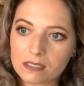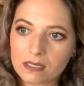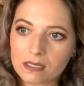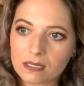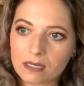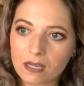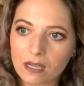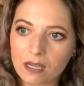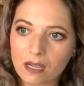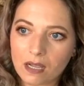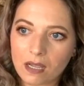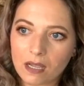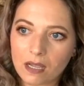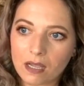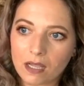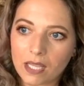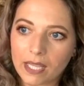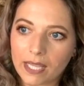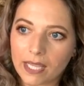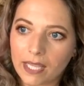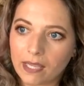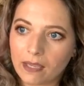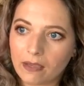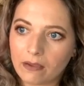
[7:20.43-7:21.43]

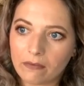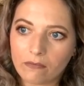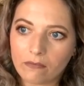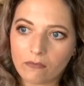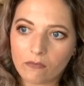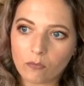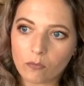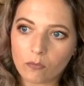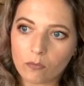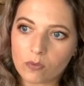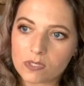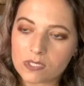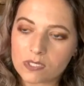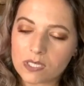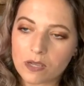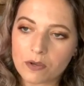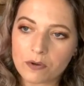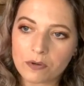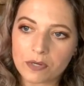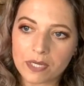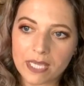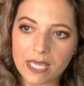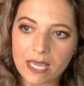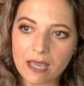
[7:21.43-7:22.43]
I was
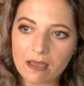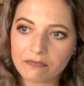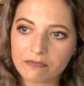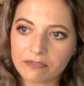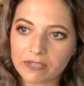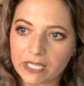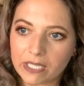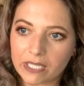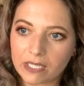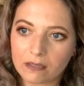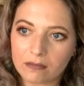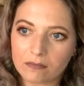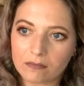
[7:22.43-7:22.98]
only having